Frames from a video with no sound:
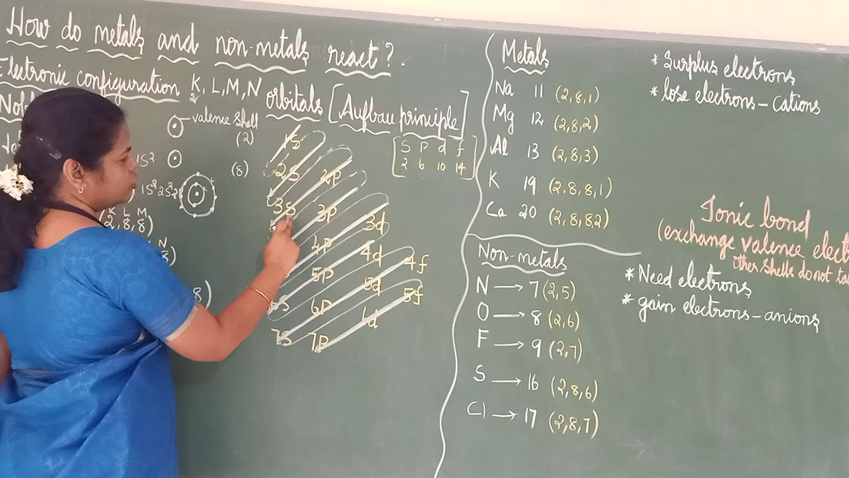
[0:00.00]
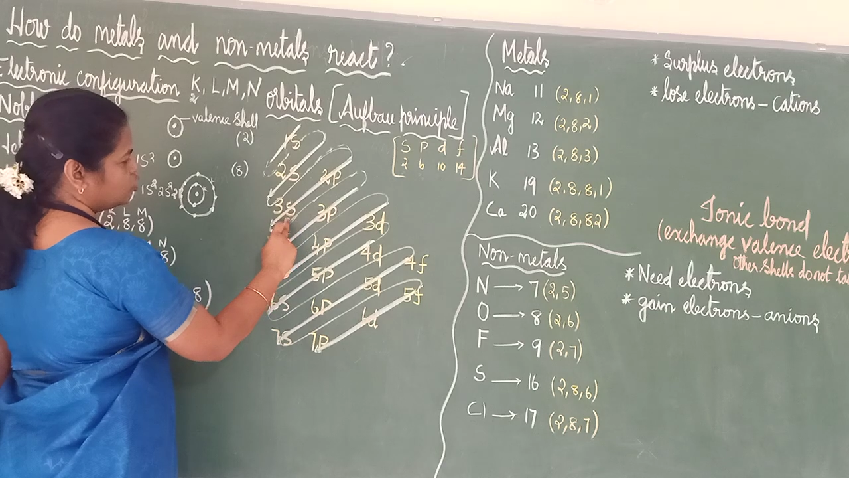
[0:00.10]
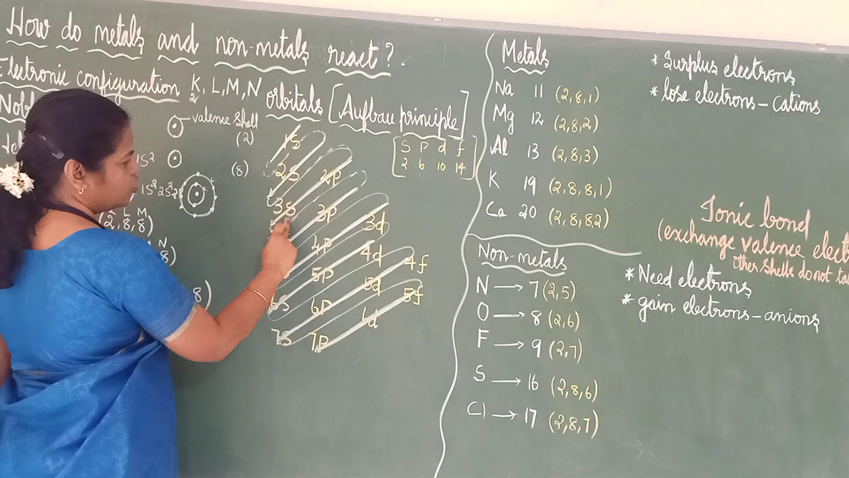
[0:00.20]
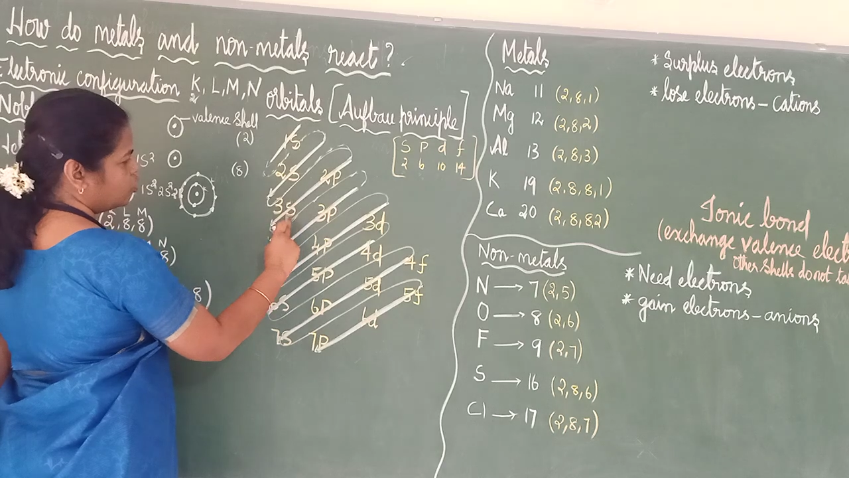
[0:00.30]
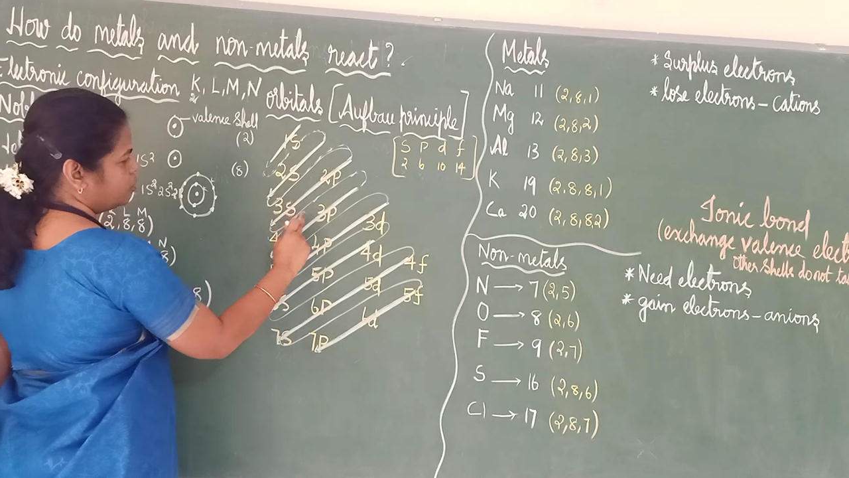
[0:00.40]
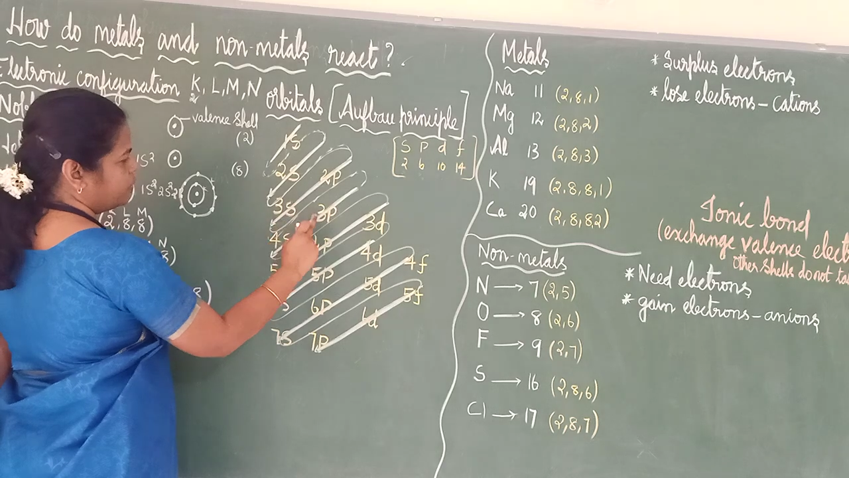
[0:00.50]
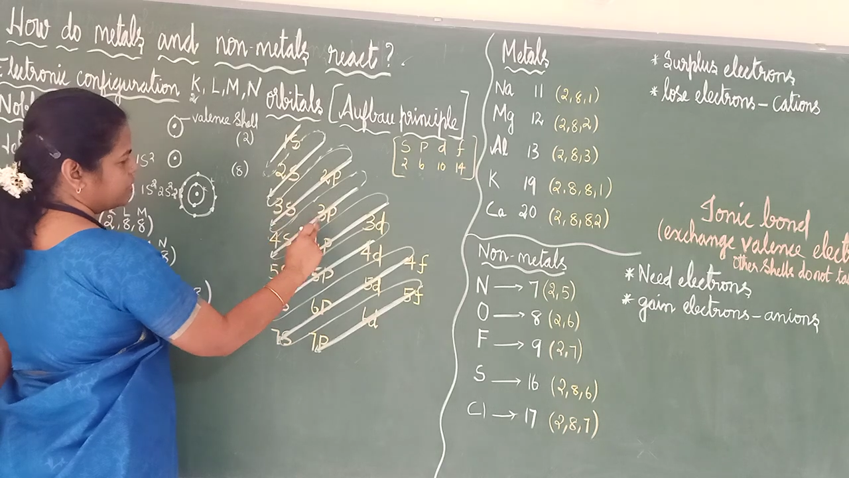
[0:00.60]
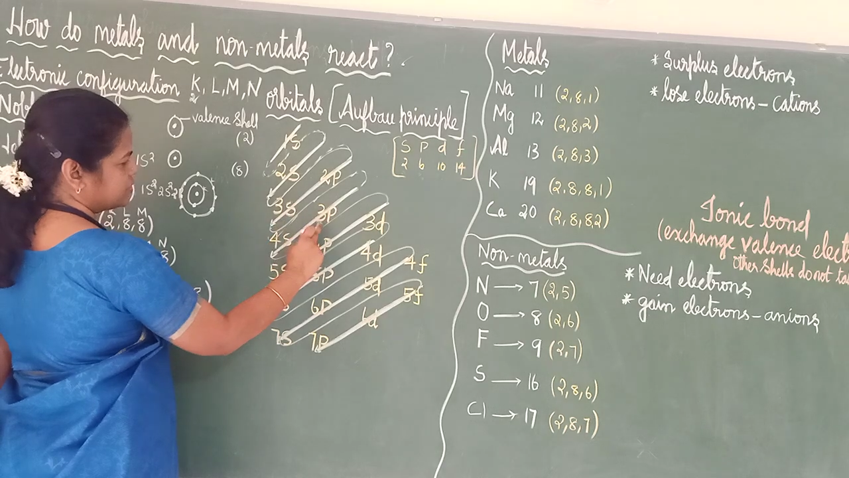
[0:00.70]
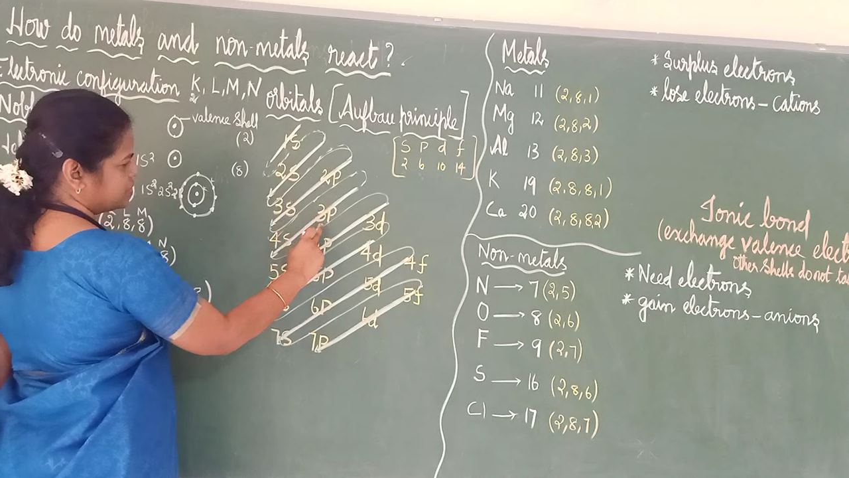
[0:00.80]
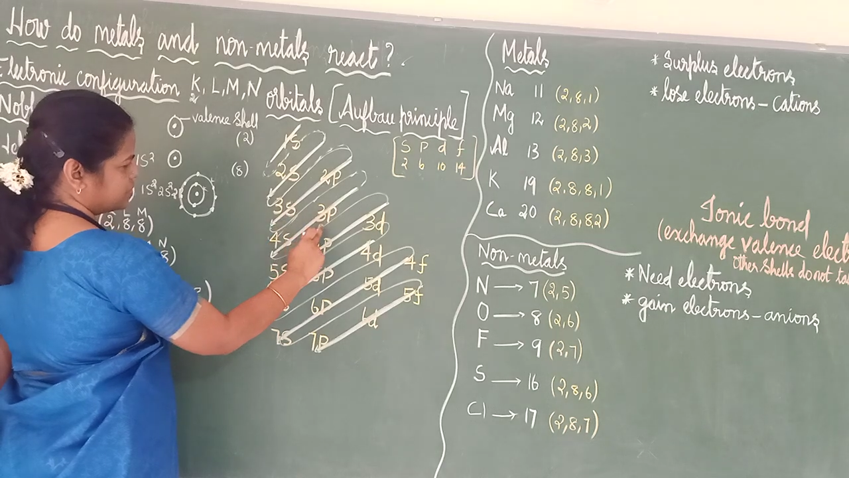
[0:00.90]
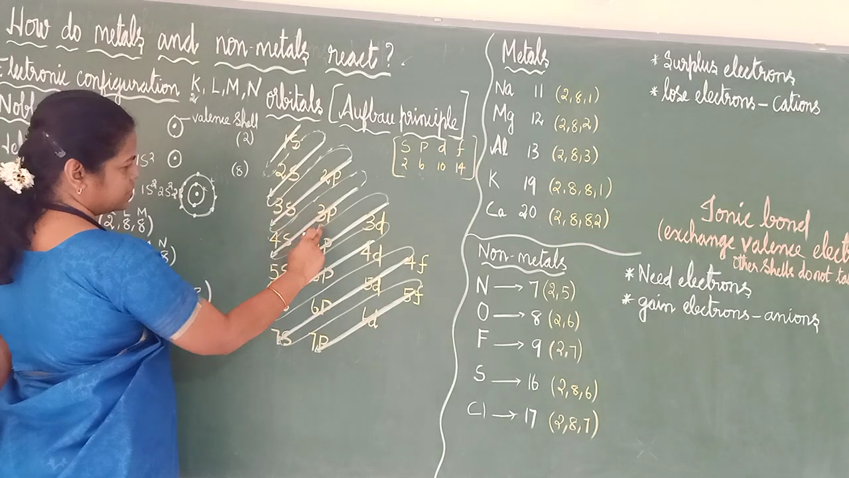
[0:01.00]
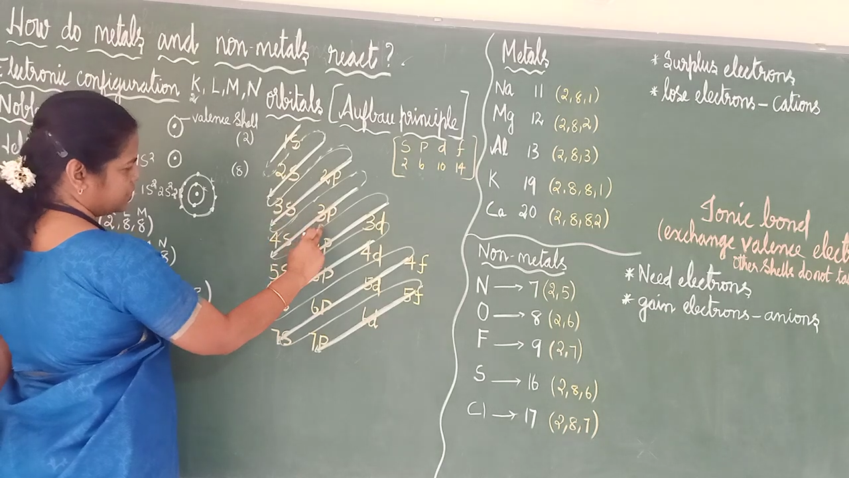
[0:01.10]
2 plus